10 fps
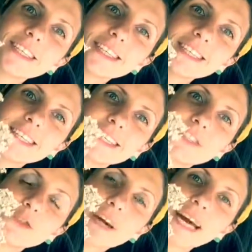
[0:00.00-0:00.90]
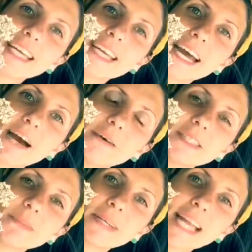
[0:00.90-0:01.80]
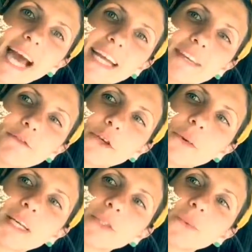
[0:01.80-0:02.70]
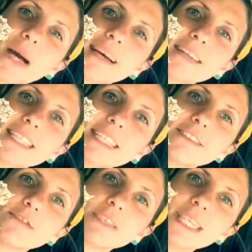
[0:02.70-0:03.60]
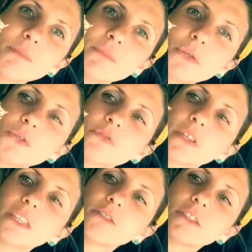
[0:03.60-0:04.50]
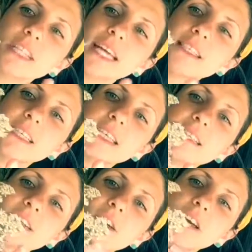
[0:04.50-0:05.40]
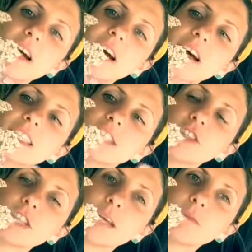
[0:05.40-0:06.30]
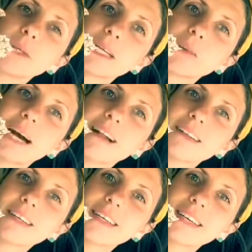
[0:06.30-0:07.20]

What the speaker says: So this has dried now, it's been hanging for quite a while and it's really beautiful. It's retained its colour and its shape really well.